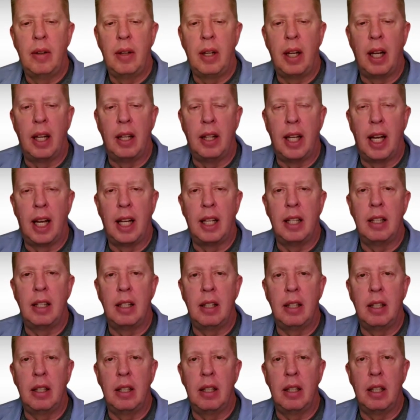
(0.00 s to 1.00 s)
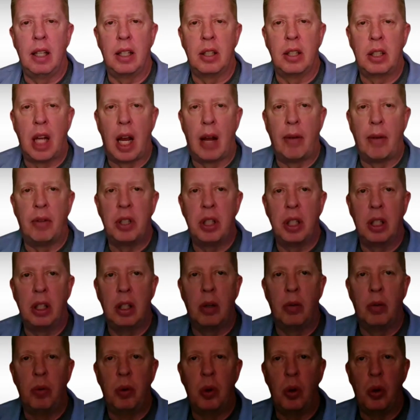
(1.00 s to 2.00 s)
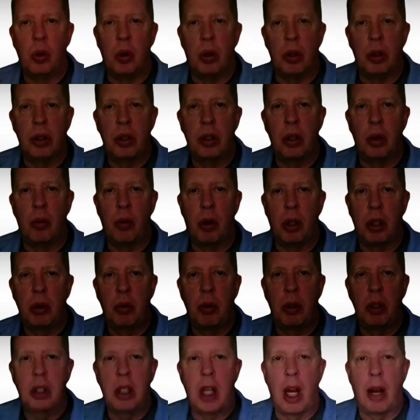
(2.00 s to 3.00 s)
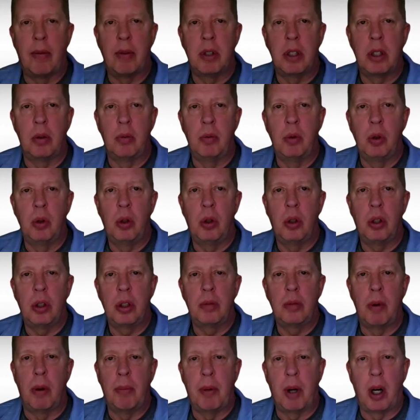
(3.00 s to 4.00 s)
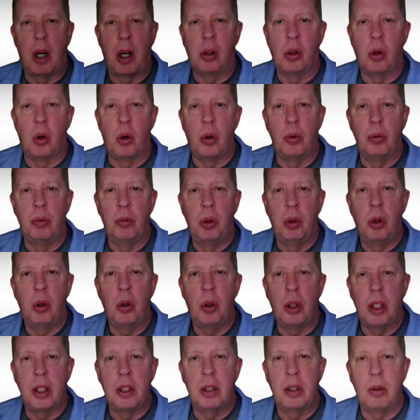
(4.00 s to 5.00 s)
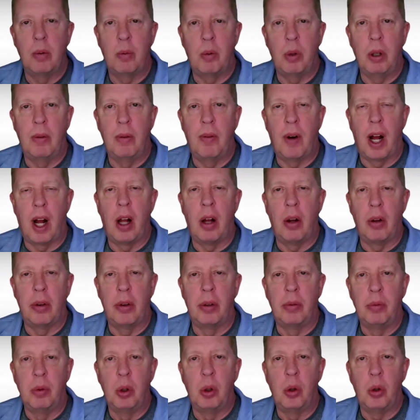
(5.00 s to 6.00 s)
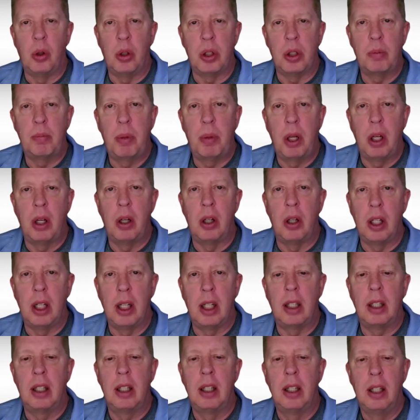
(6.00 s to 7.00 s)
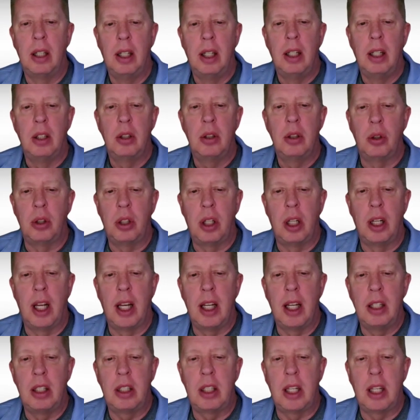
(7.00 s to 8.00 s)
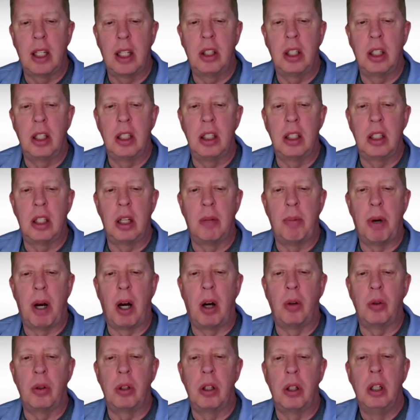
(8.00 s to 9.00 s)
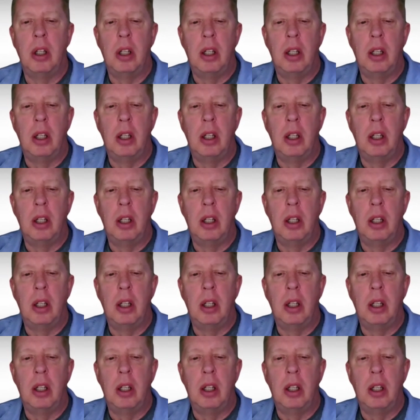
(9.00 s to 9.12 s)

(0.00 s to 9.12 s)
and then establishing the rules. So once we establish the rules, remember our golden rule is we follow the rules, period. So today's session is about